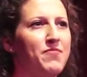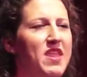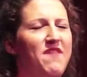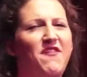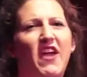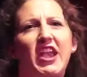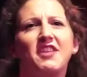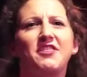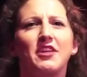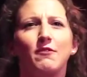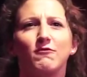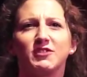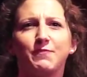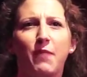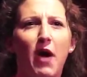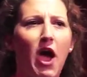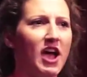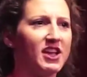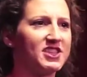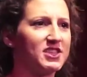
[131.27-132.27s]
if anything was
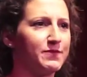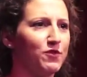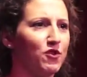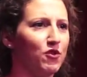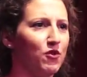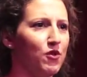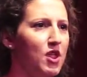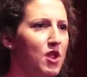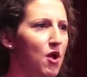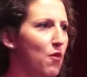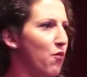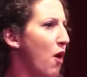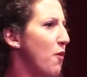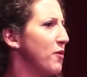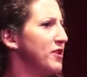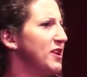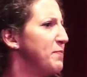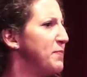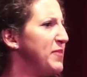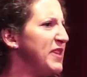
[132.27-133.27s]
possible, what
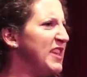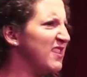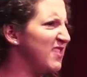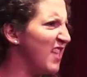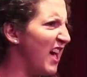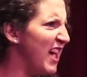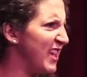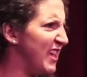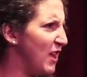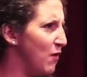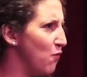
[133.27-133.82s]
would it be like?